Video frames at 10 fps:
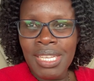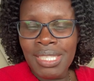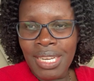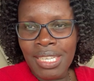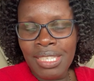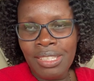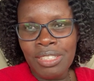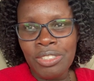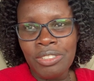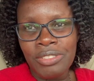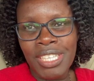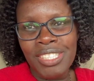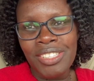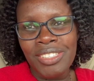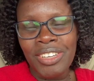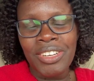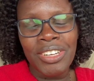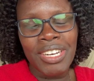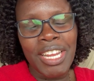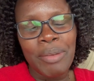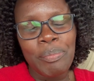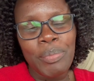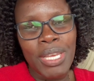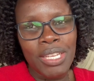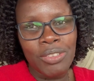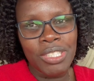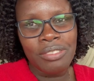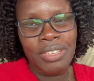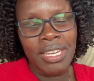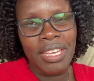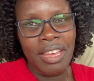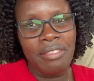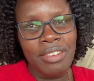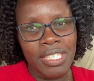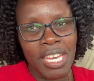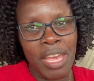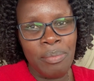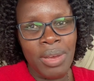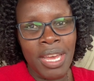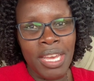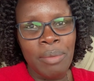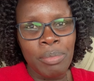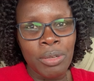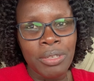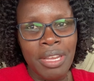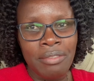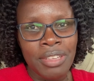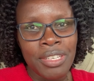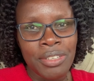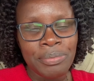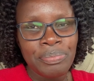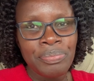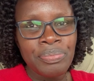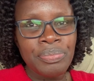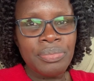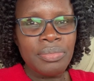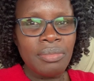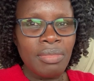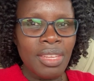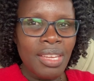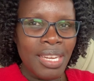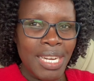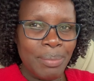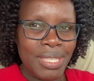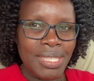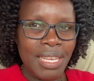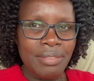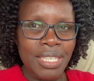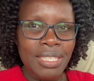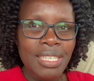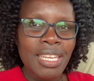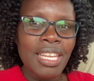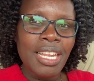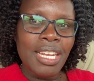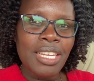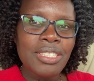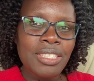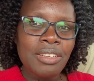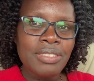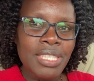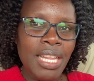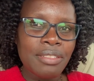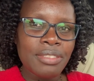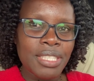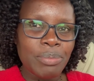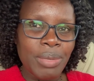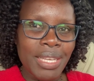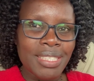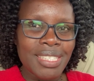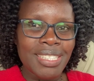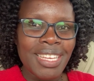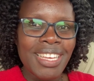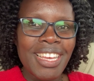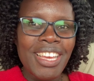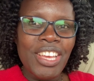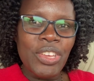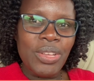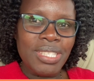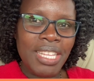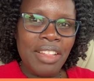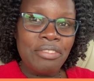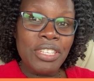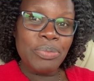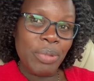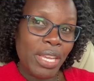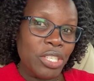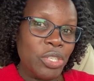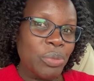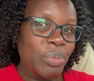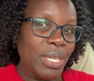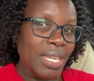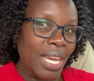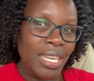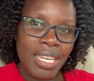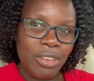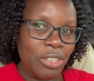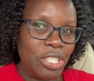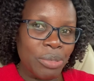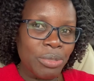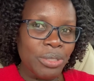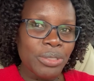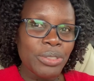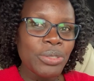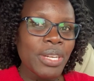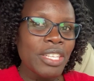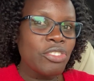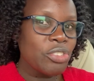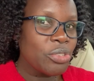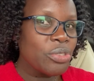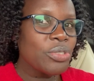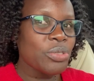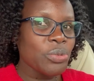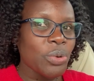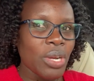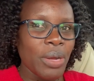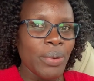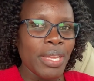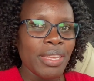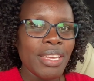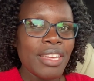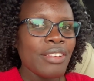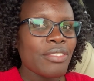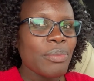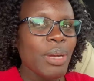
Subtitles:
turning the notification on, and being notified every time I upload a video. Number 7, loss of self-respect. Your self-respect should be non-negotiable. You can choose to walk away from